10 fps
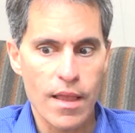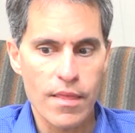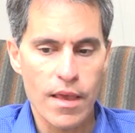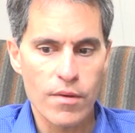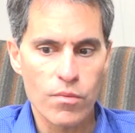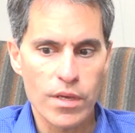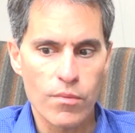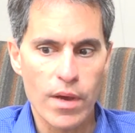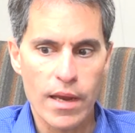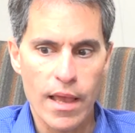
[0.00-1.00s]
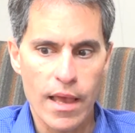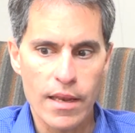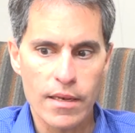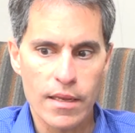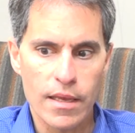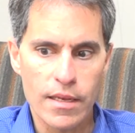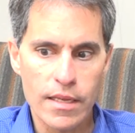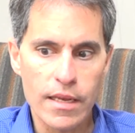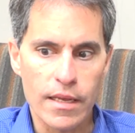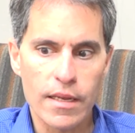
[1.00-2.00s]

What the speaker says: And then we went ahead and did it.